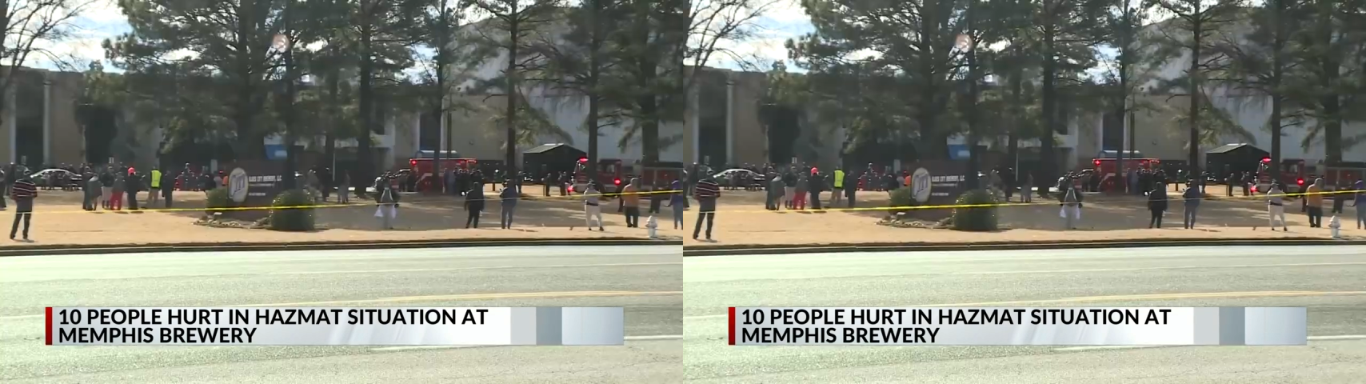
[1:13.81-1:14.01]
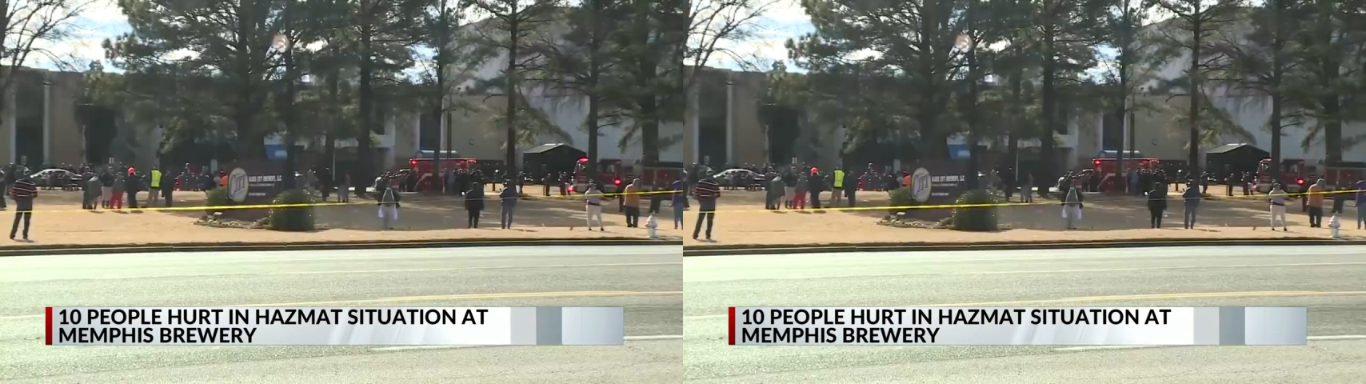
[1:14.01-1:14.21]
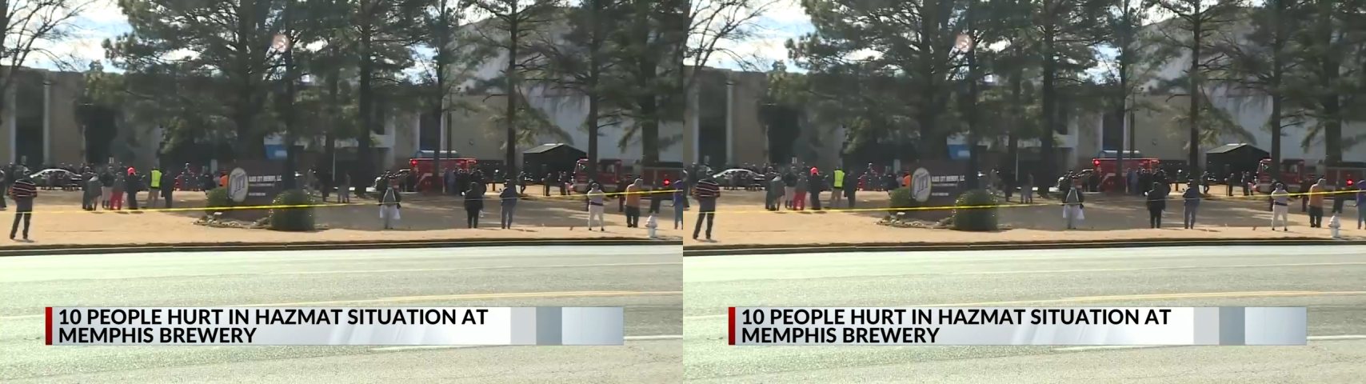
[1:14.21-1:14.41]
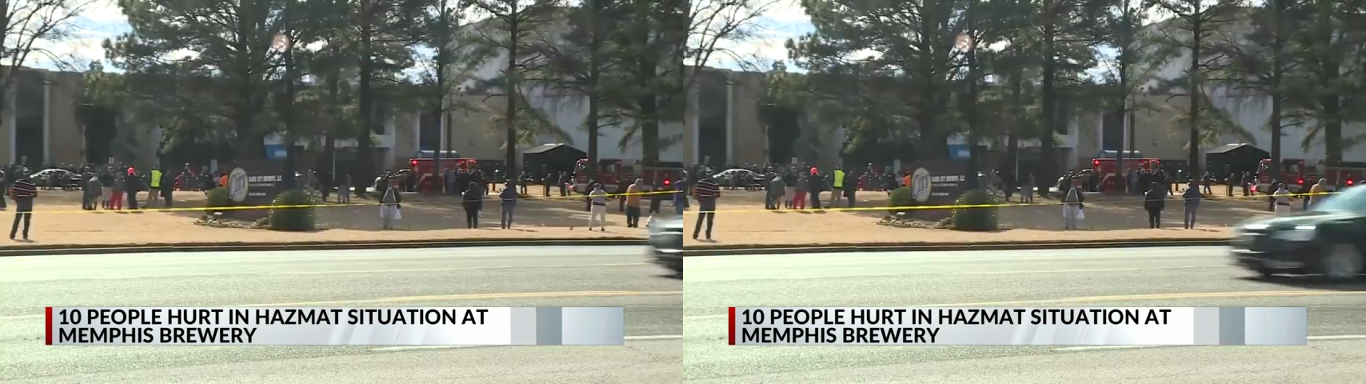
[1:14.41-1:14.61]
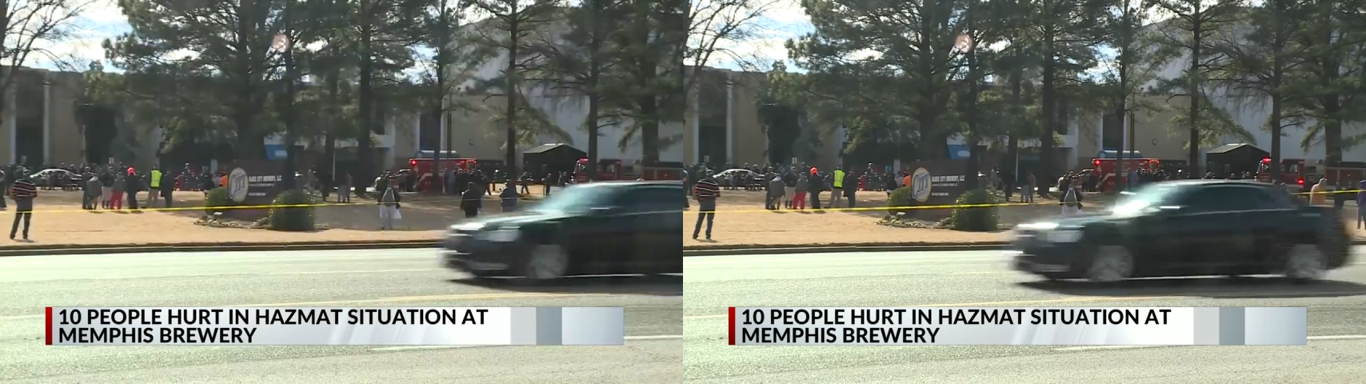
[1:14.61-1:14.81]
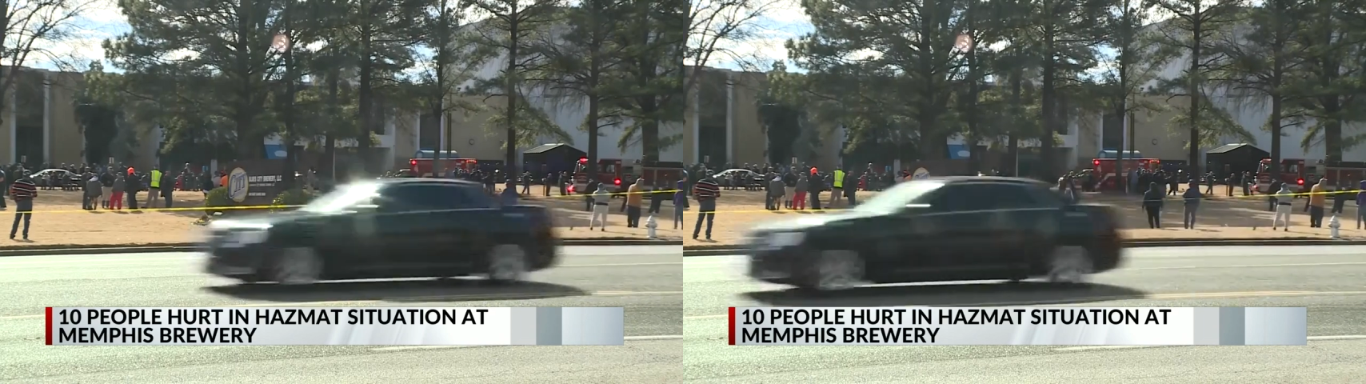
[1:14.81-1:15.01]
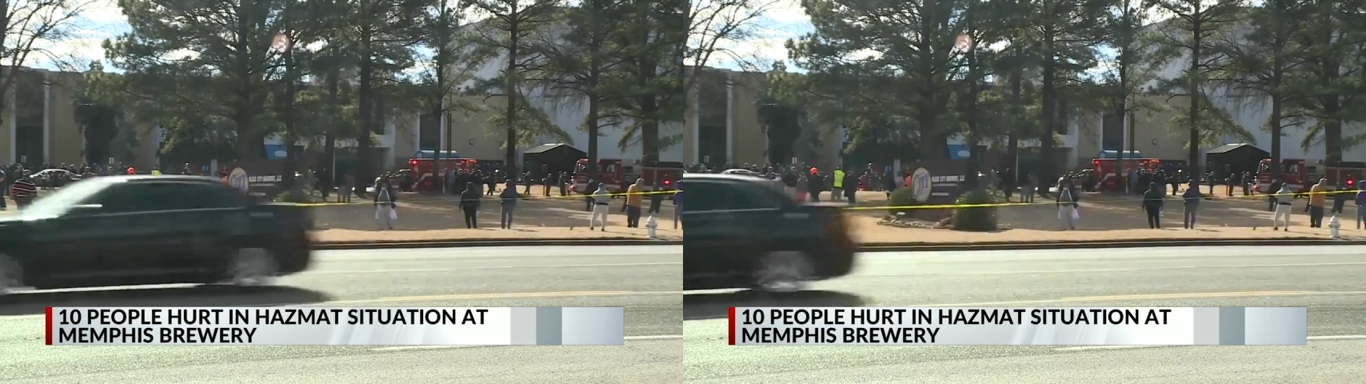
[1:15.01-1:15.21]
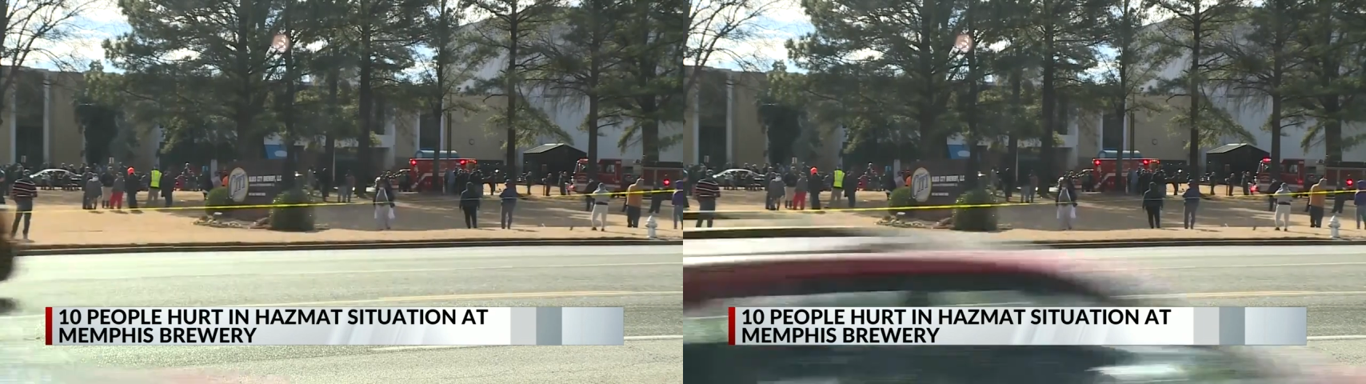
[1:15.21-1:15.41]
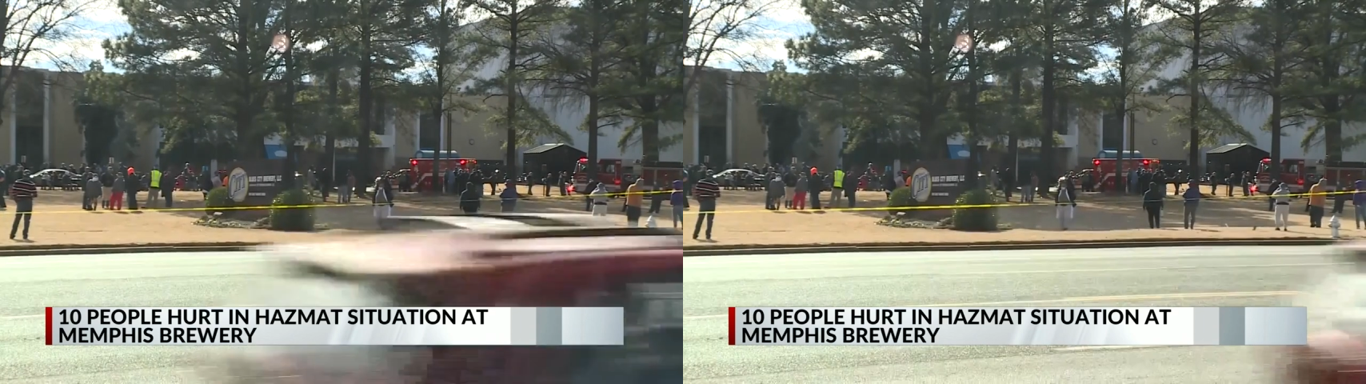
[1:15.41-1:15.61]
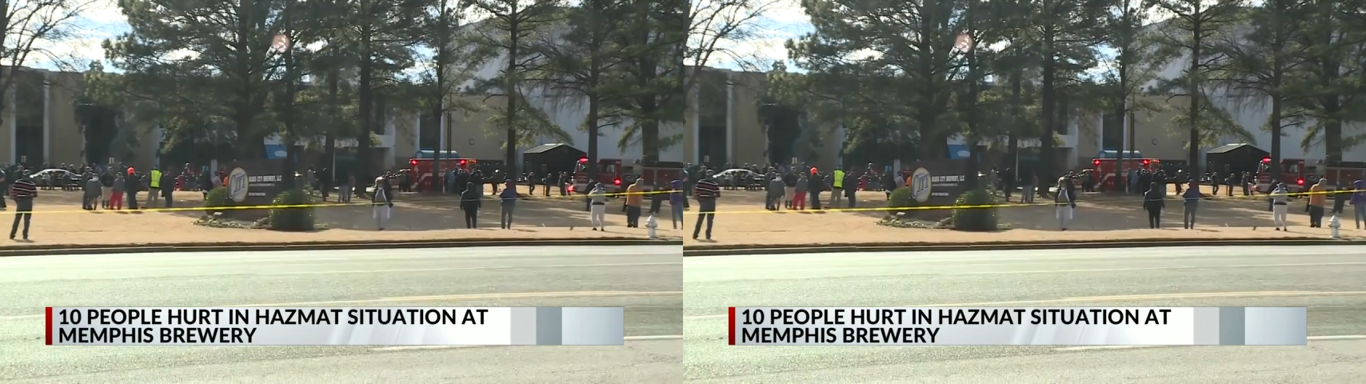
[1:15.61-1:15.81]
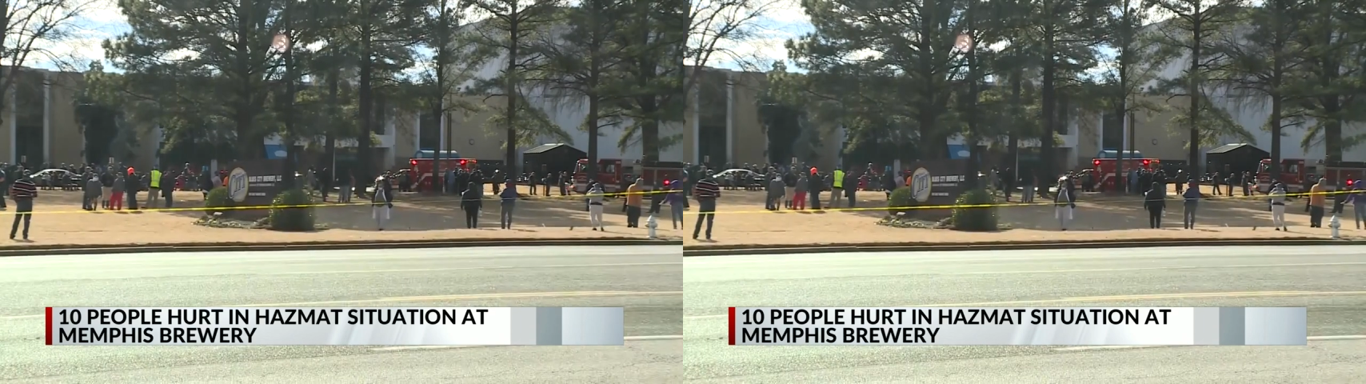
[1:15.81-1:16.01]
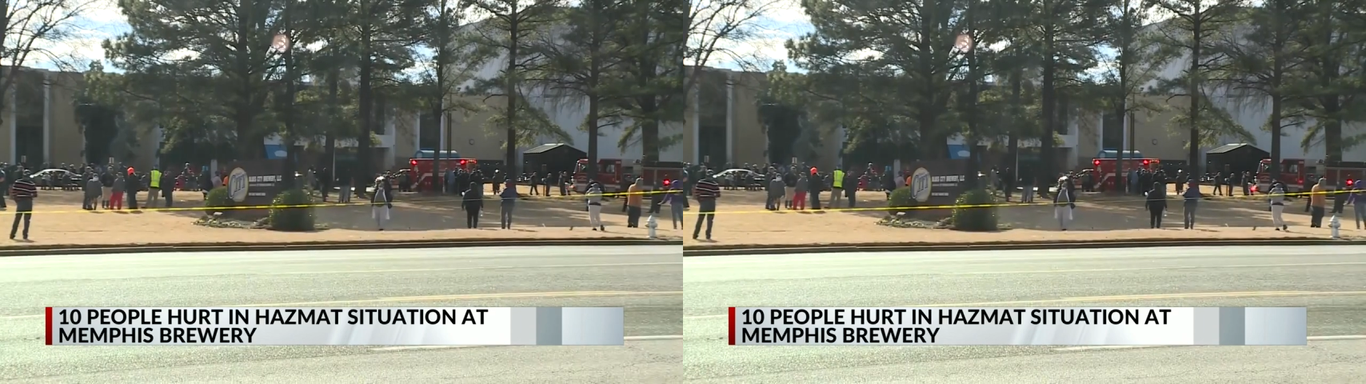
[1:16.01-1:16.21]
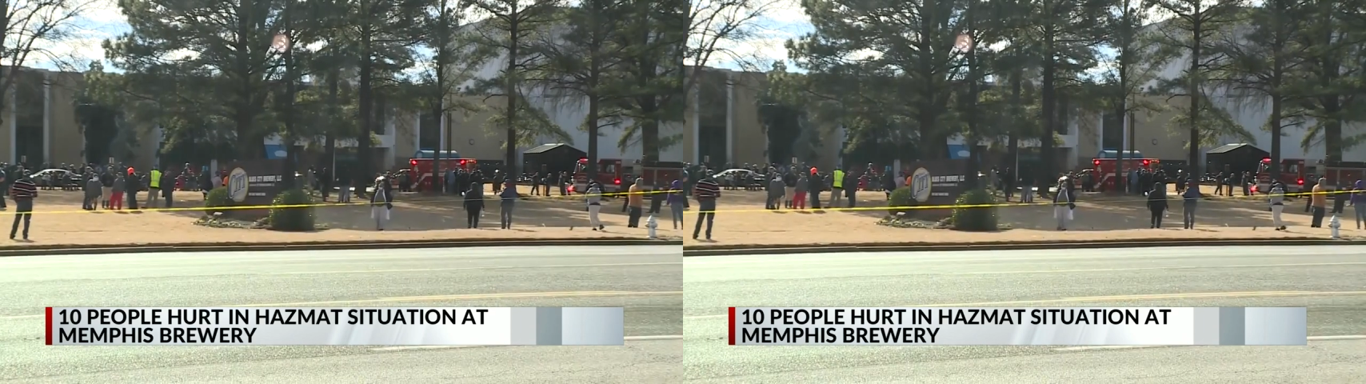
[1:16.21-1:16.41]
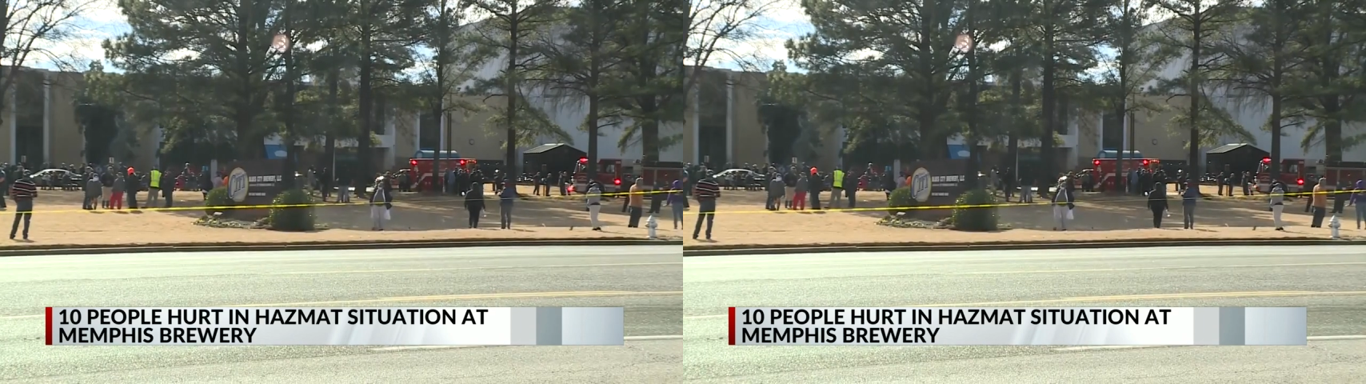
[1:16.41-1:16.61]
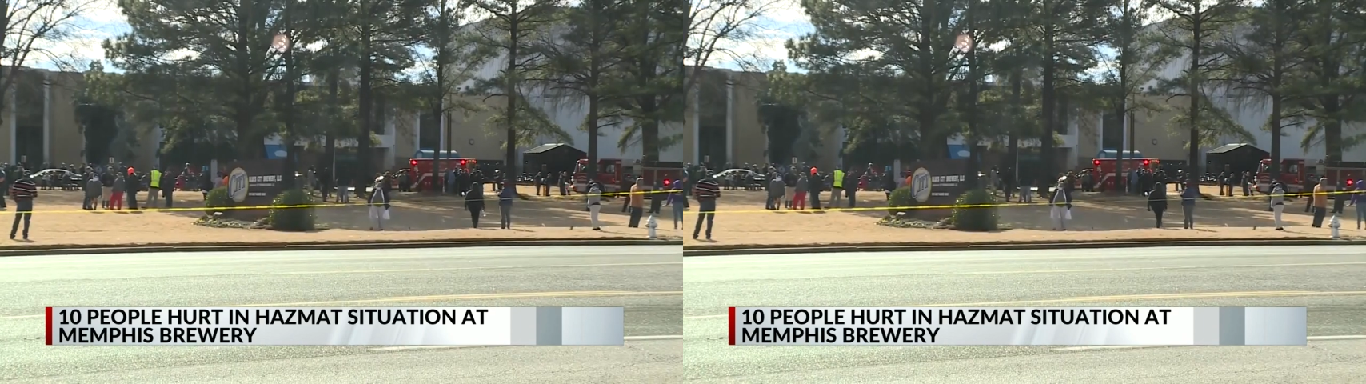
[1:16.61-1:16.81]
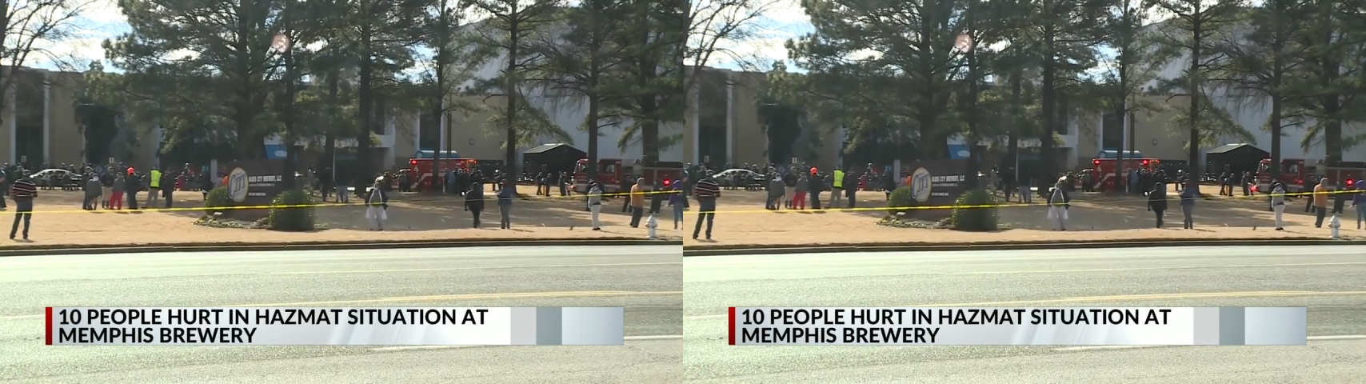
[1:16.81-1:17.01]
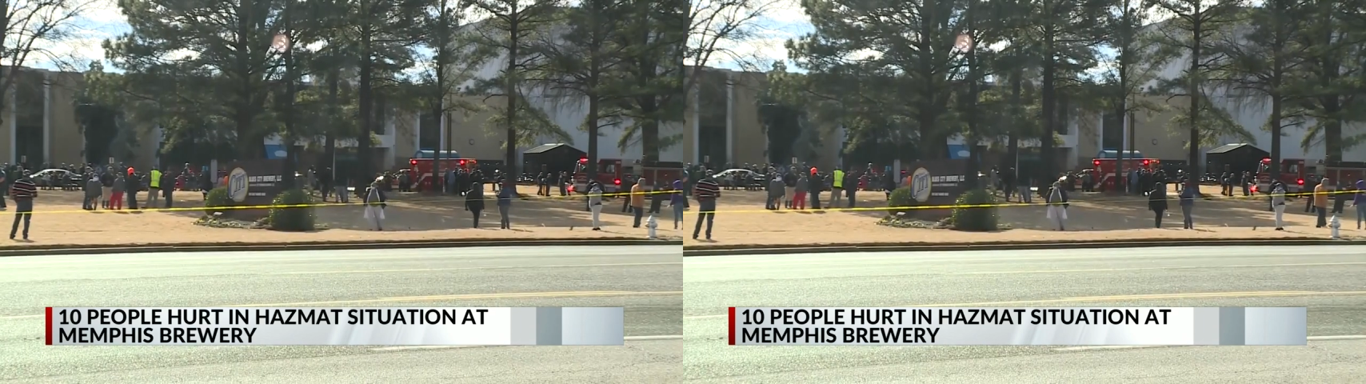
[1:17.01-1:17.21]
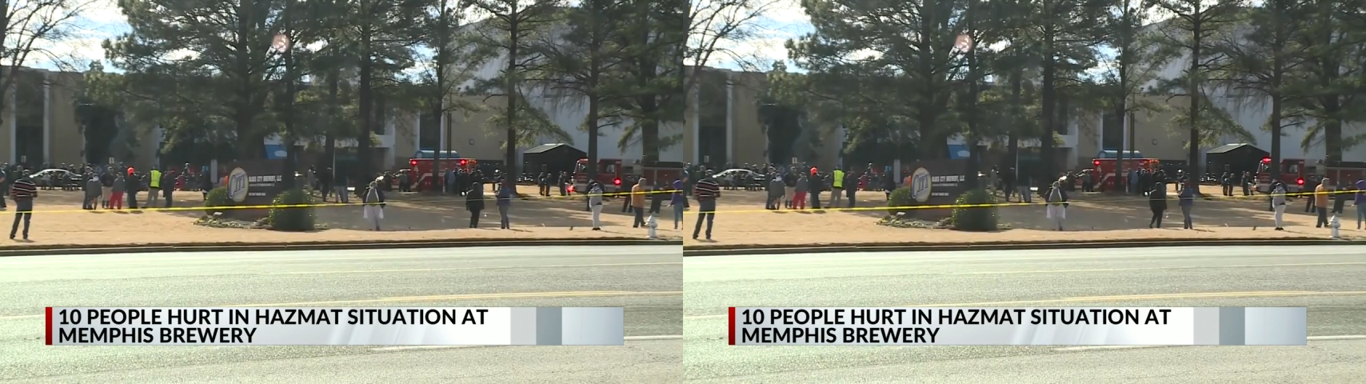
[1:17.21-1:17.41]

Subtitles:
No face is visible, so there are no lips to read.